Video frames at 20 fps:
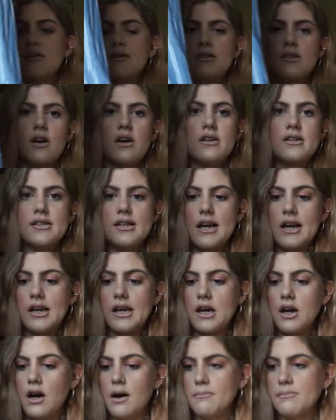this on is kind
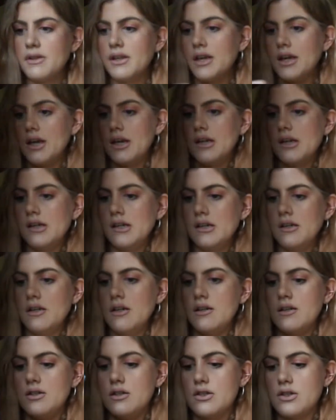of complicated.
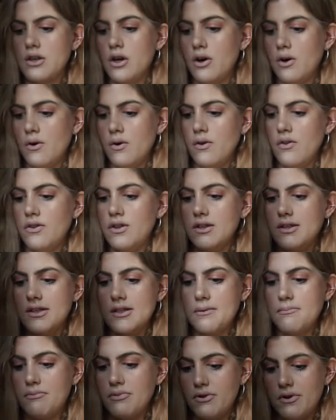So the
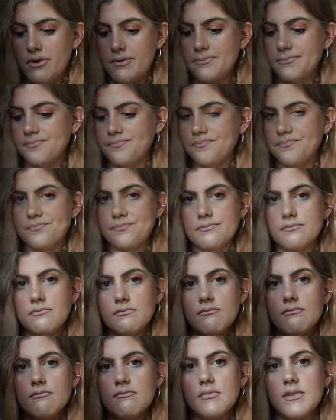zipper
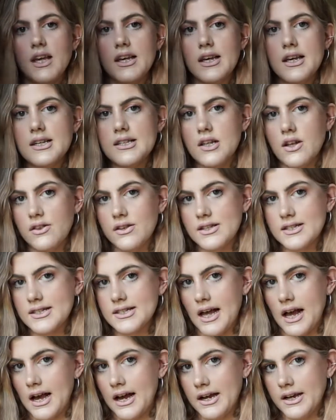is on the
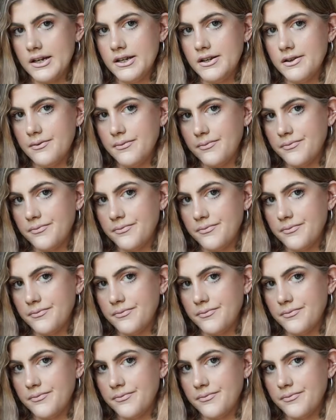side,